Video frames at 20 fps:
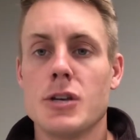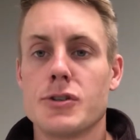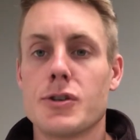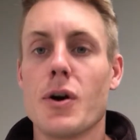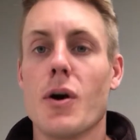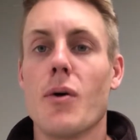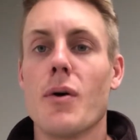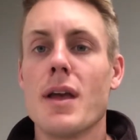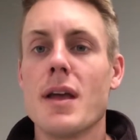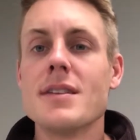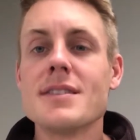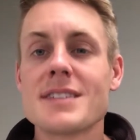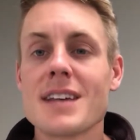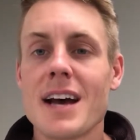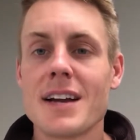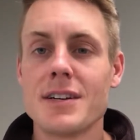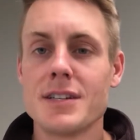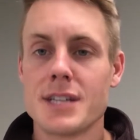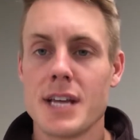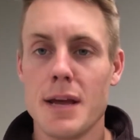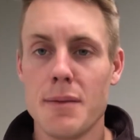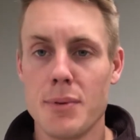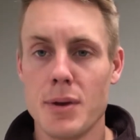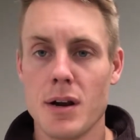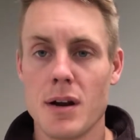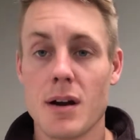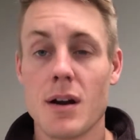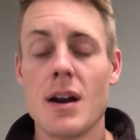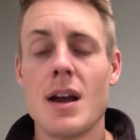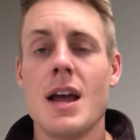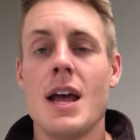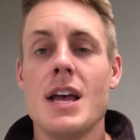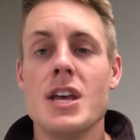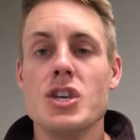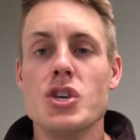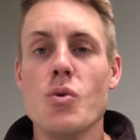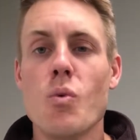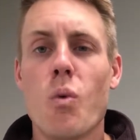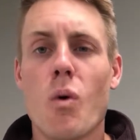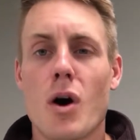So insider tip here,
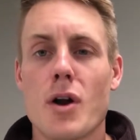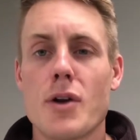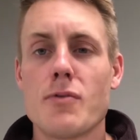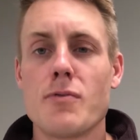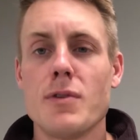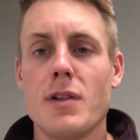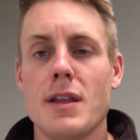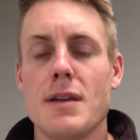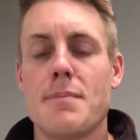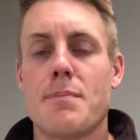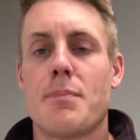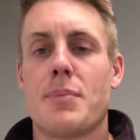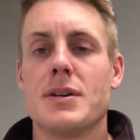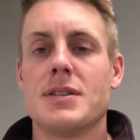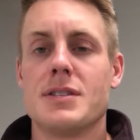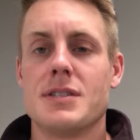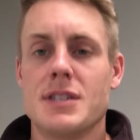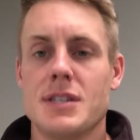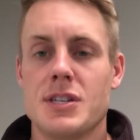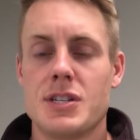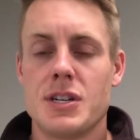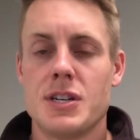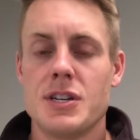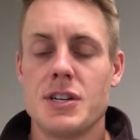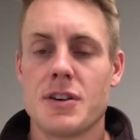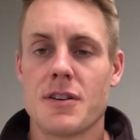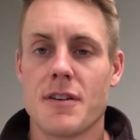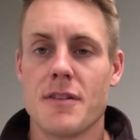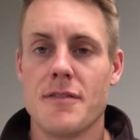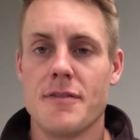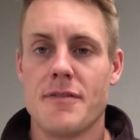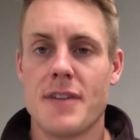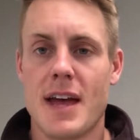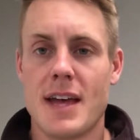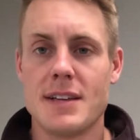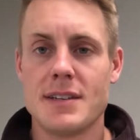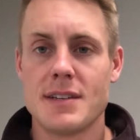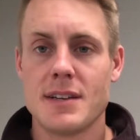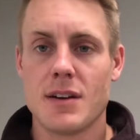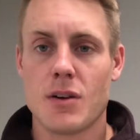you want to really position your
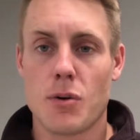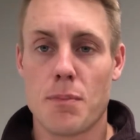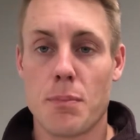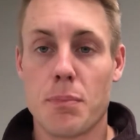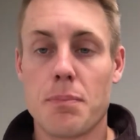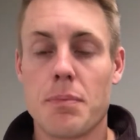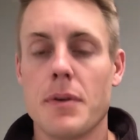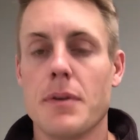event or